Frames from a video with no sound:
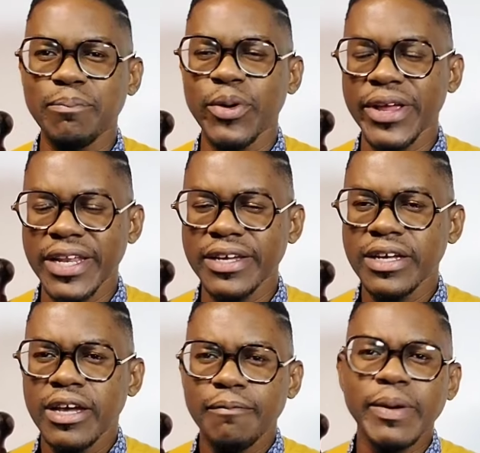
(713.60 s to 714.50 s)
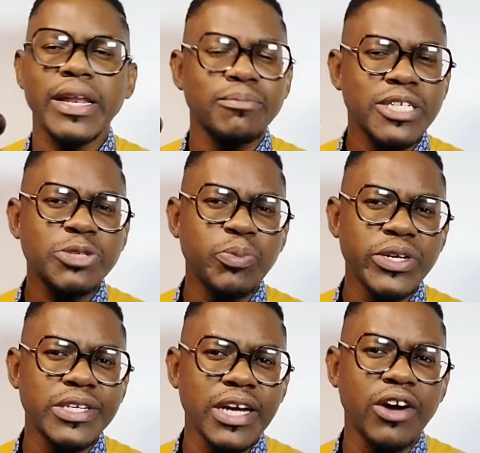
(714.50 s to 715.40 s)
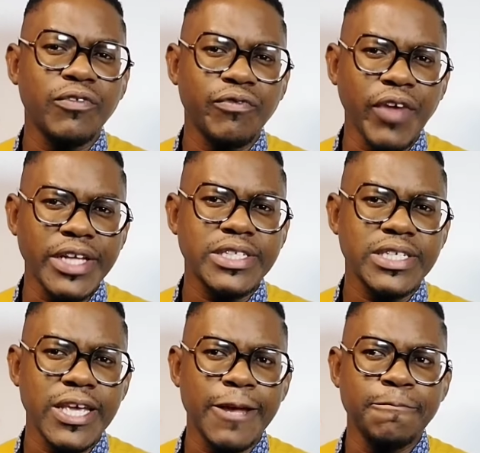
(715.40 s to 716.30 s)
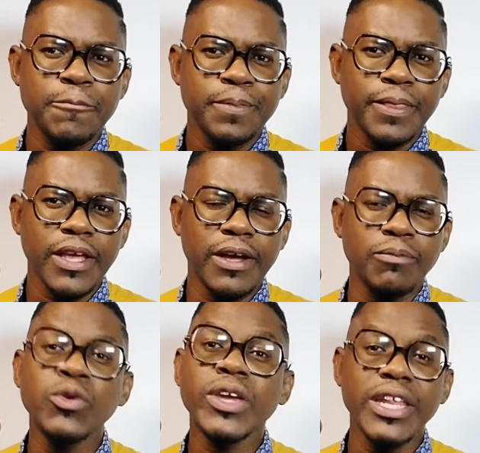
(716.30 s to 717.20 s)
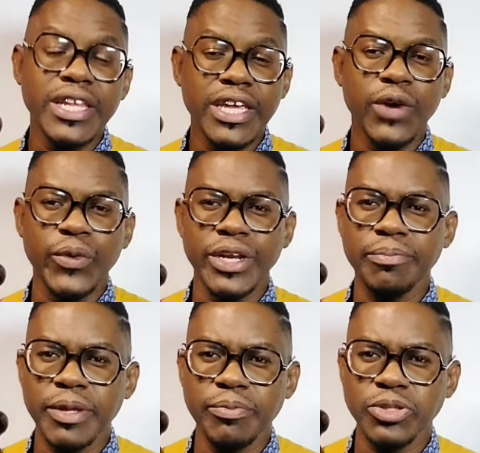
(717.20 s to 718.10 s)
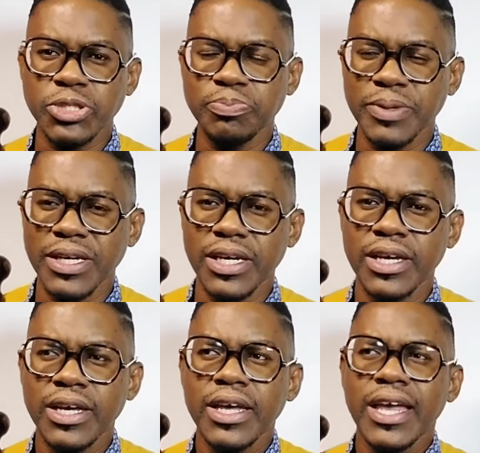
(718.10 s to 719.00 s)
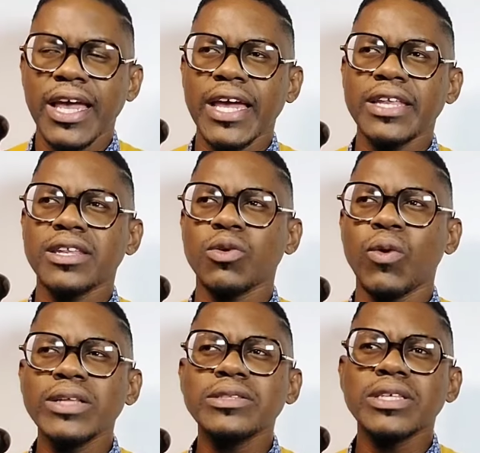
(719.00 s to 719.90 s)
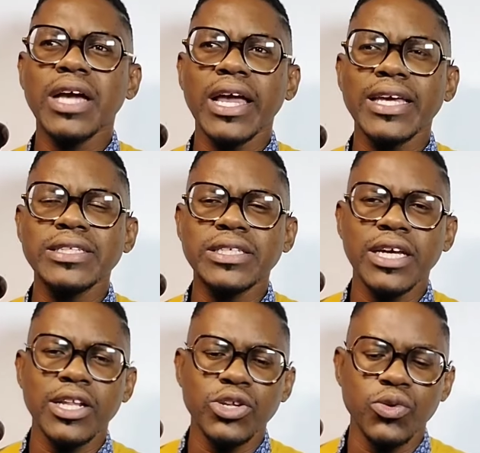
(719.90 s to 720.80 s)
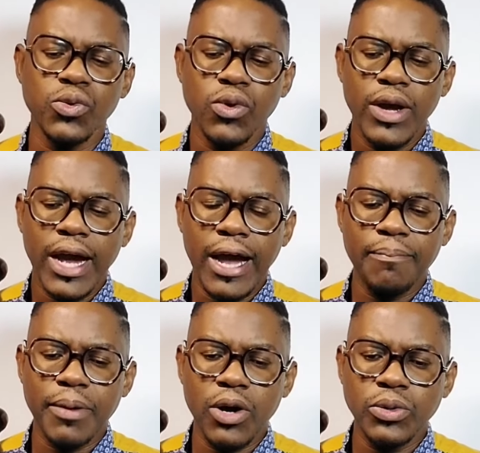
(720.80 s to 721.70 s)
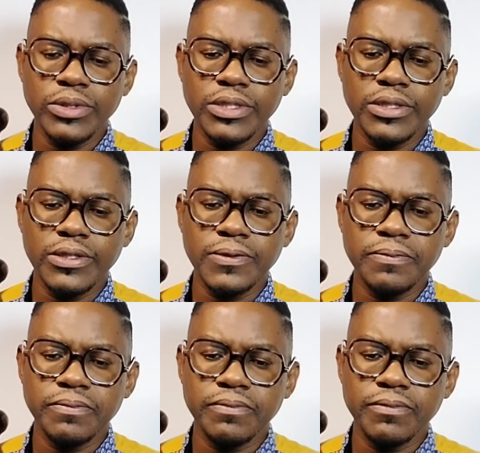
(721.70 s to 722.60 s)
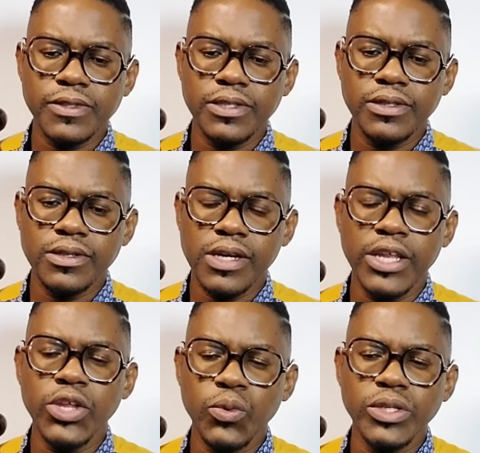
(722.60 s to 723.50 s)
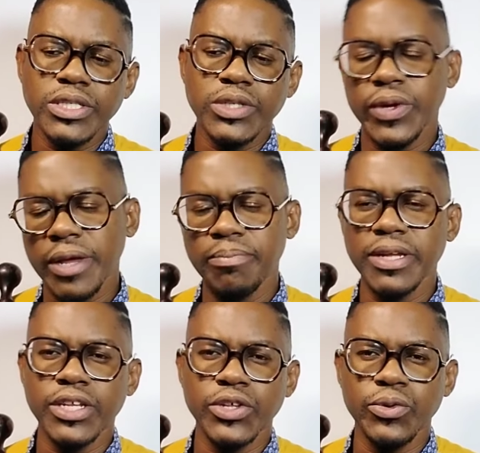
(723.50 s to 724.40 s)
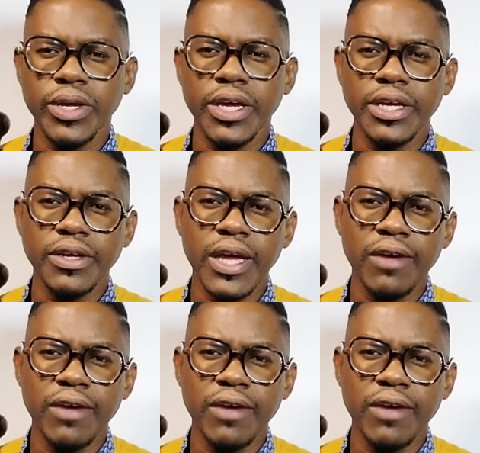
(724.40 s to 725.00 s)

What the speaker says: boiling, but I'm just pointing out facts here. You can hear when the people speak. And one thing I can tell you about, and you will see when I play the UK